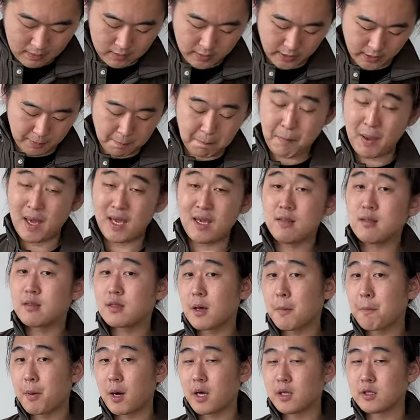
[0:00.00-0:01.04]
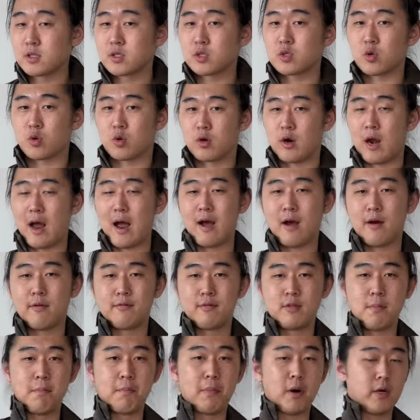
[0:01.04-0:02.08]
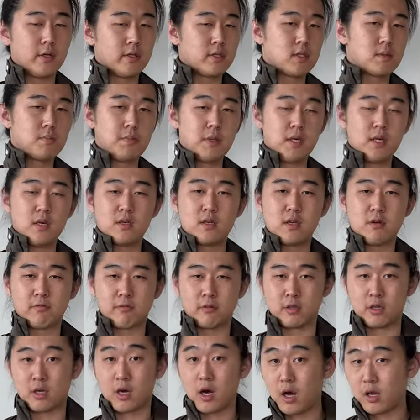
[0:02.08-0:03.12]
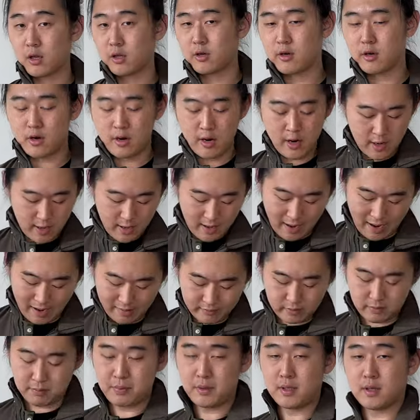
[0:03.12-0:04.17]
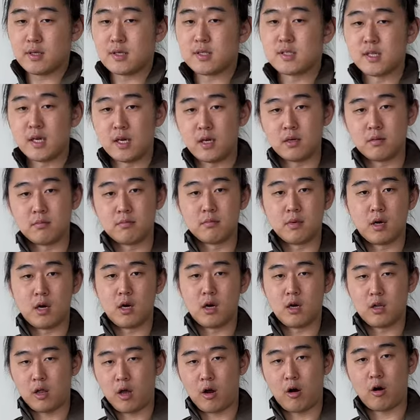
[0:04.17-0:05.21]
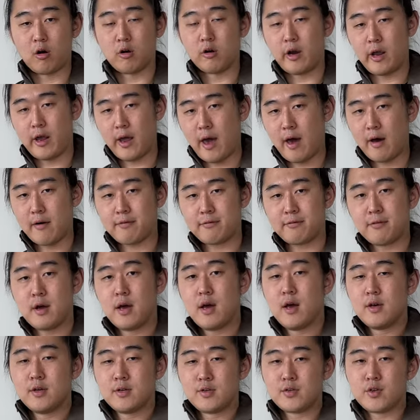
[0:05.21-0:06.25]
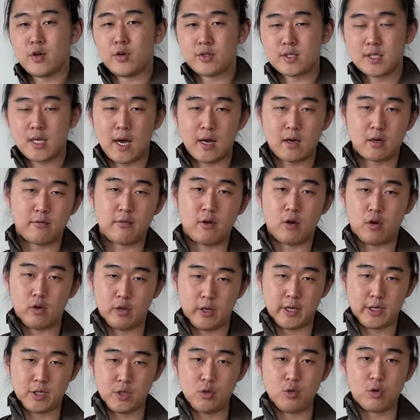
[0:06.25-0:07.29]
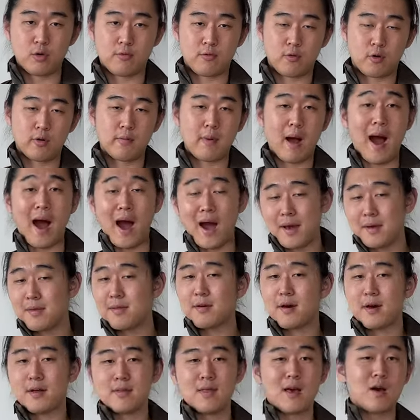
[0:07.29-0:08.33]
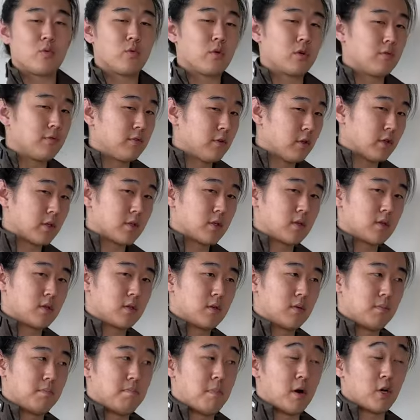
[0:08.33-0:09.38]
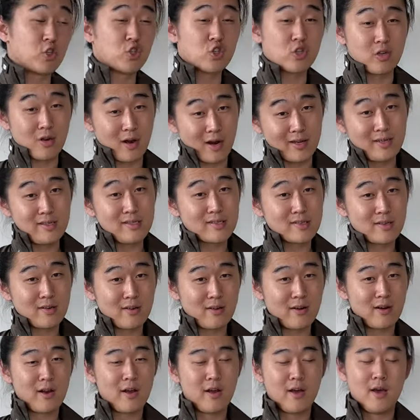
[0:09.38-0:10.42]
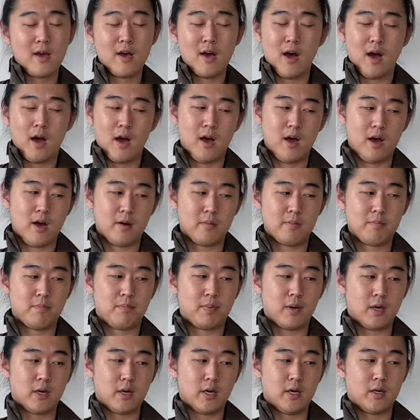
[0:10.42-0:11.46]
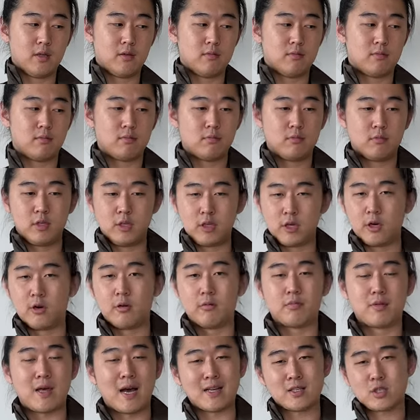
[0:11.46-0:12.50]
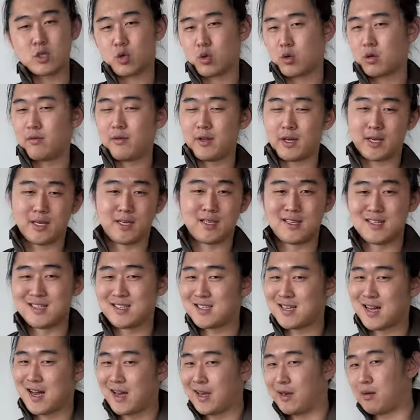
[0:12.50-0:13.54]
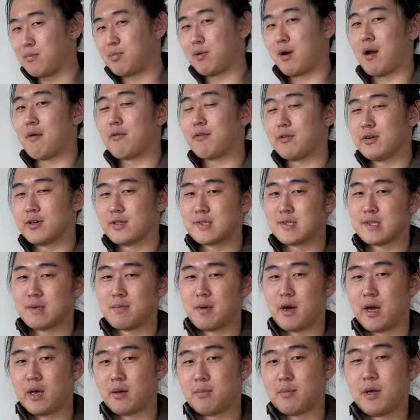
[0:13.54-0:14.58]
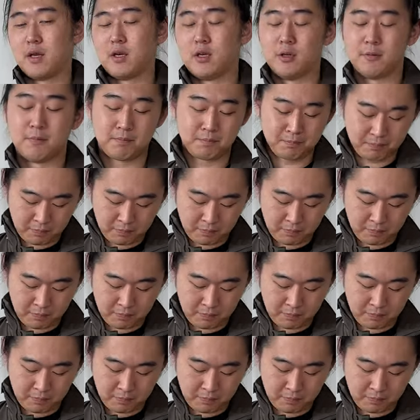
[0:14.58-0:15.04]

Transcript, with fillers: like paint the buttons or have the buttons be a different color, have it be the same like RAF, so it's kind of all like uniform. I thought that would have looked much nicer, but you know, that's sort of like a design preference in my opinion.